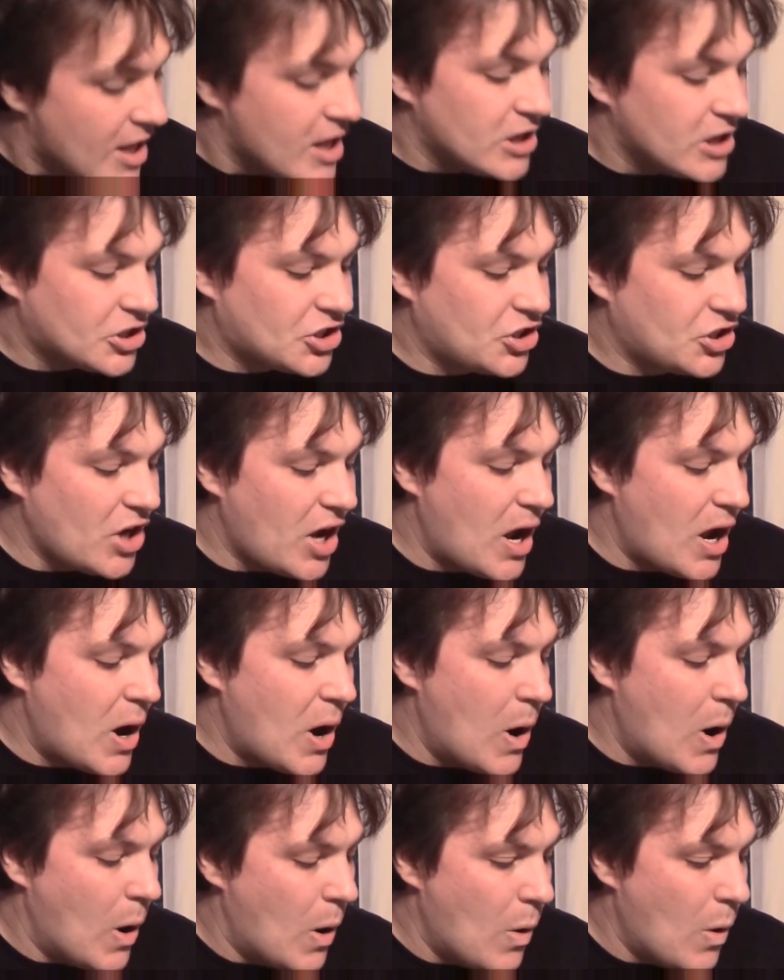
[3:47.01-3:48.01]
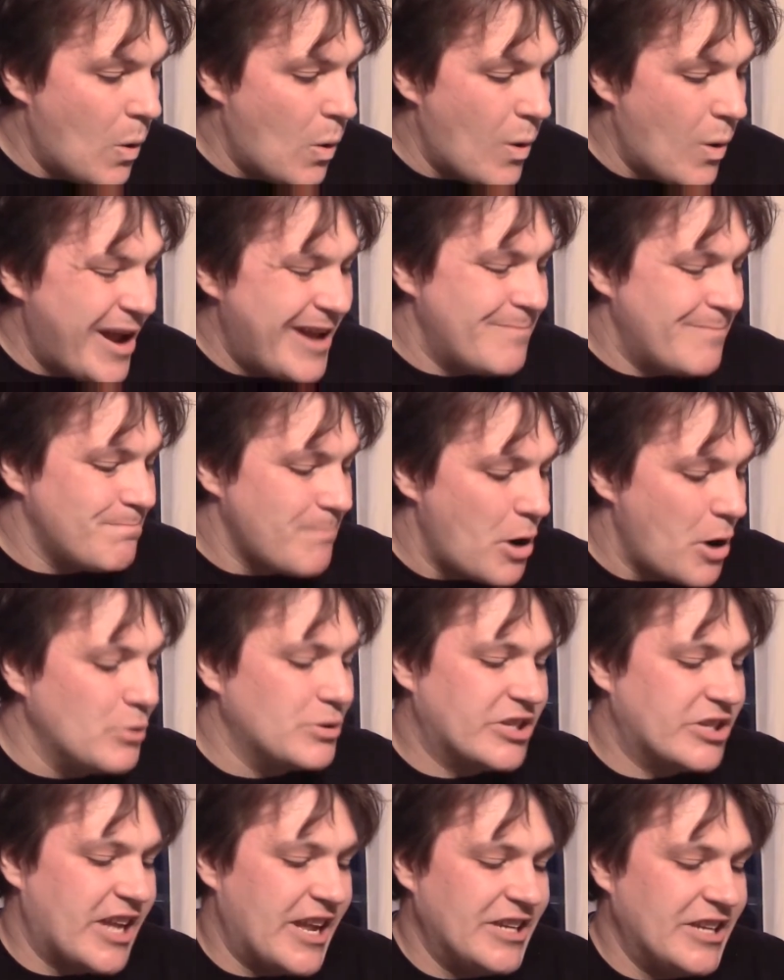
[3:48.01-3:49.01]
So in
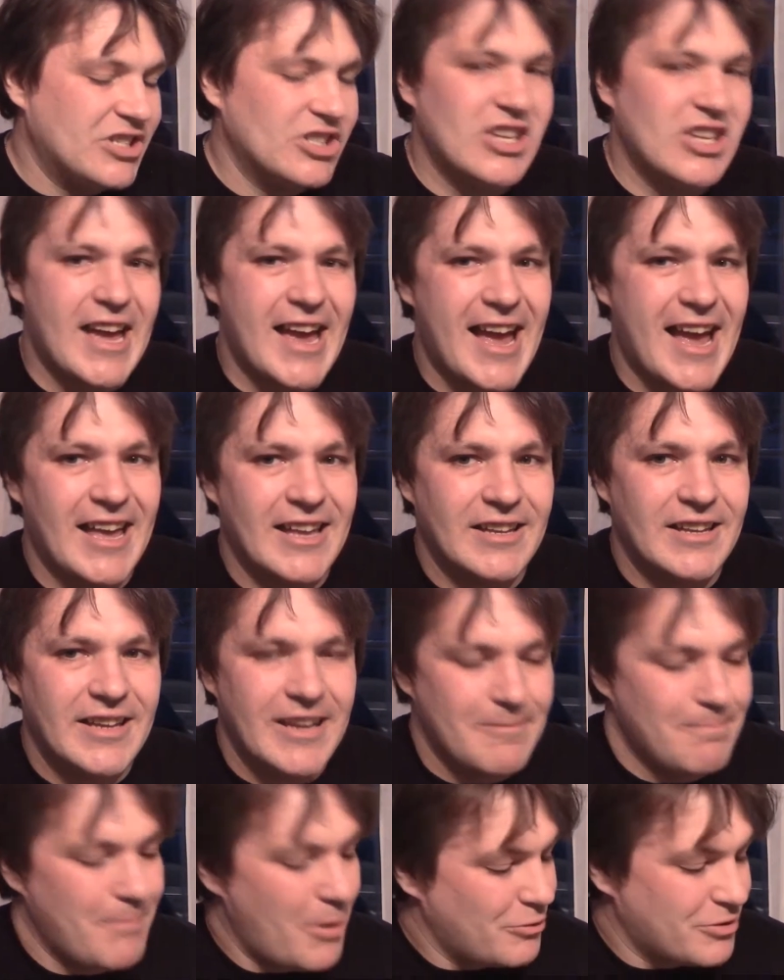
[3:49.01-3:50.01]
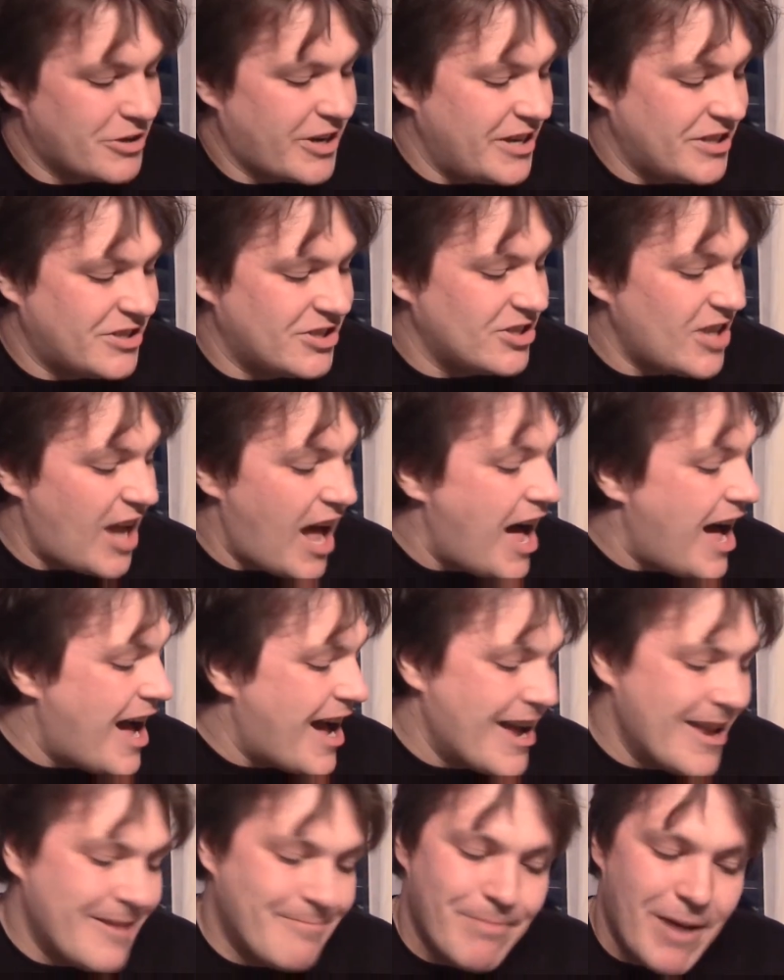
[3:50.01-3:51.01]
most cases,
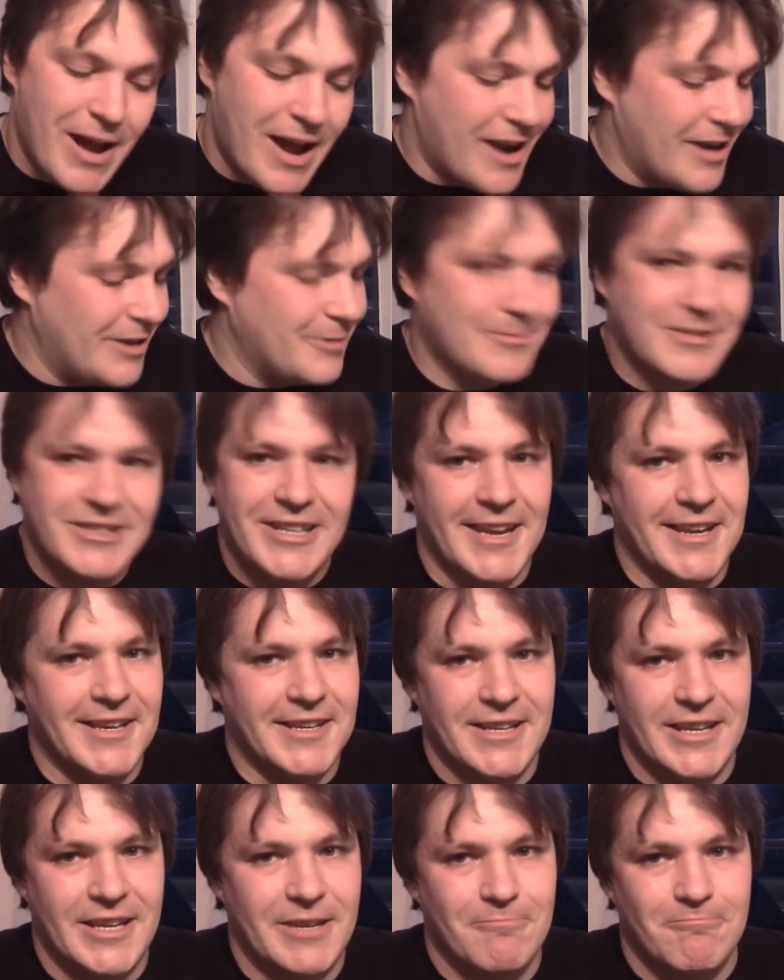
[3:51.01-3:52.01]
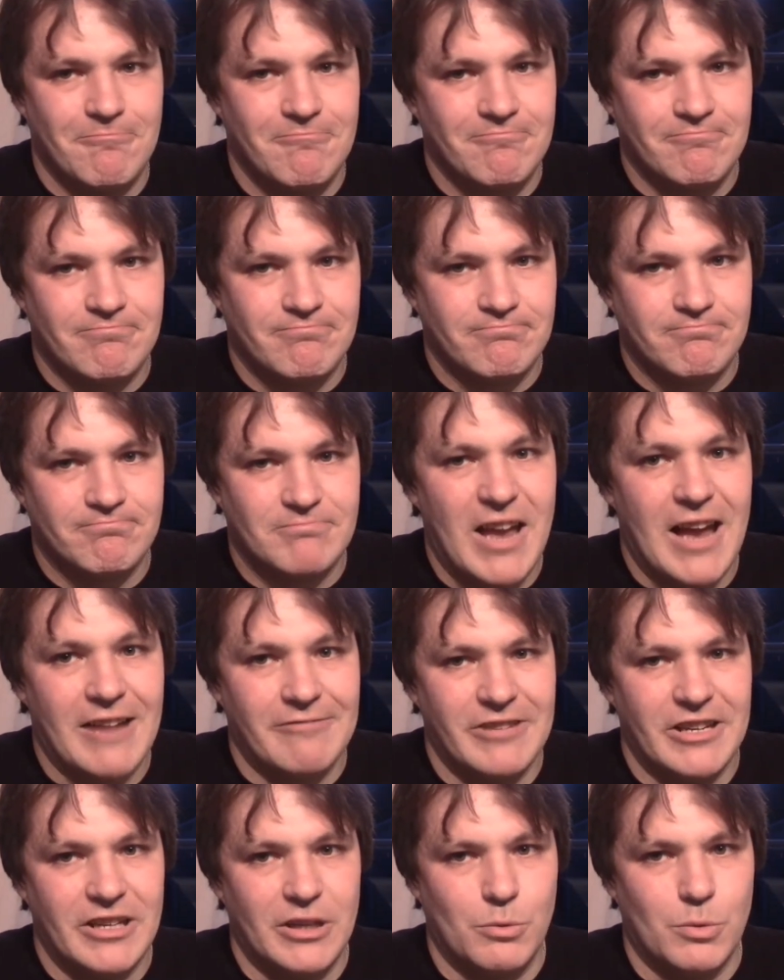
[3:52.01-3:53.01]
I take it. I
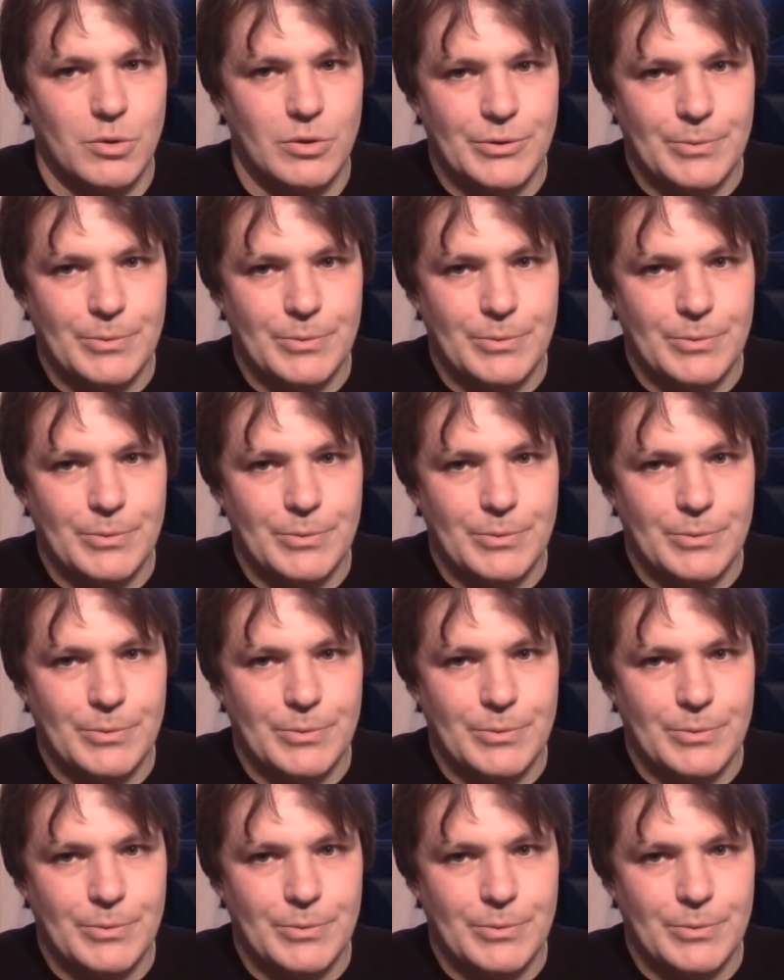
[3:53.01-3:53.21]
really would.